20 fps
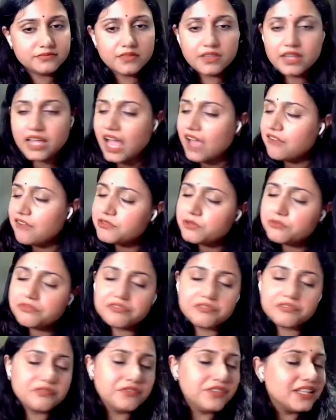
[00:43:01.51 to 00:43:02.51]
They have to
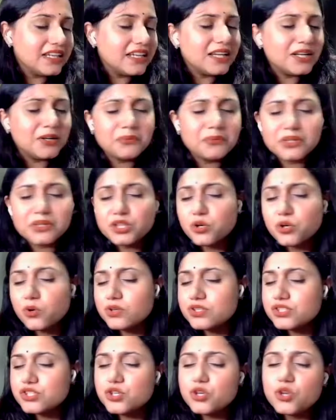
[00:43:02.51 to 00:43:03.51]
deal with
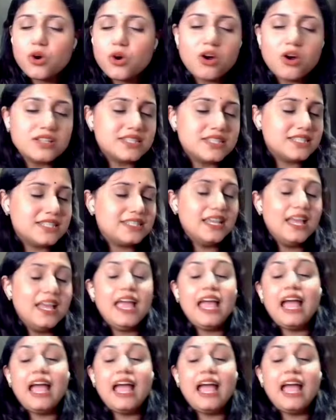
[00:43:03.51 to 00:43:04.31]
those knots,